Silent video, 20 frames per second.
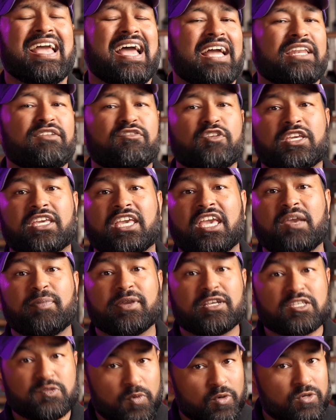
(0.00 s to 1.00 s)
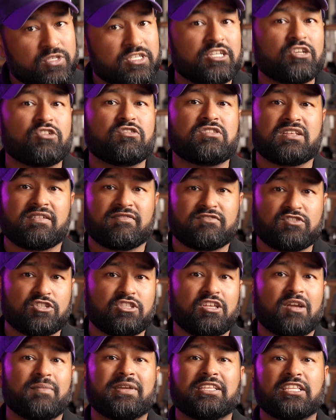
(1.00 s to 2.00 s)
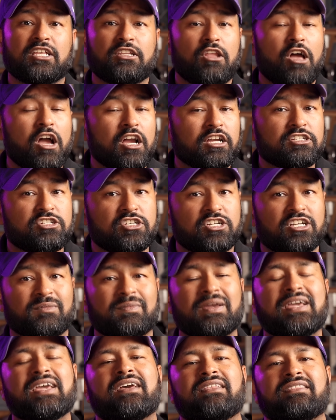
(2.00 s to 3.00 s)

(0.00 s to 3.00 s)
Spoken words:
and if you keep exposing yourself to them in the long term,